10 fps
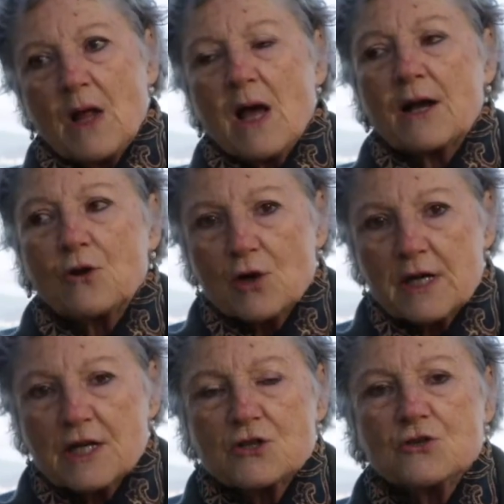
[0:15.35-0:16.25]

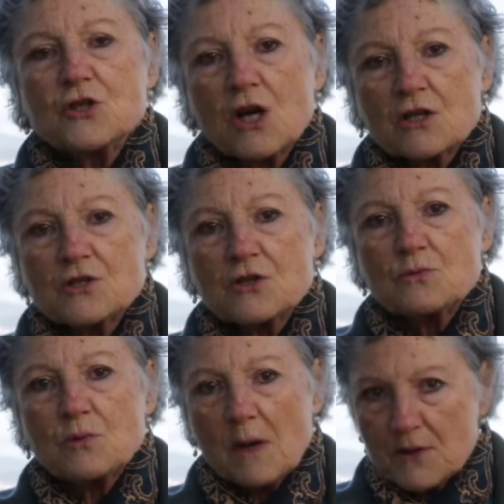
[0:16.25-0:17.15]
According to Dr.
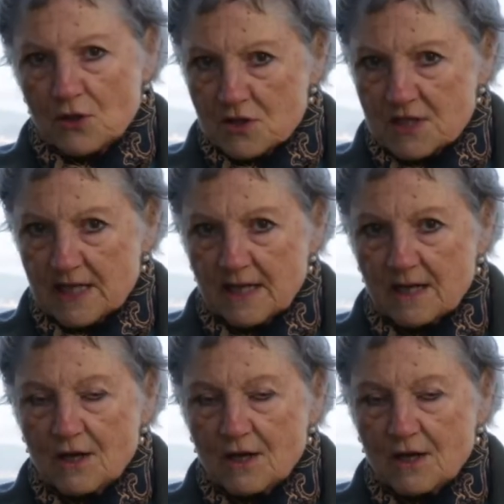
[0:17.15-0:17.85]
Robert Lustig,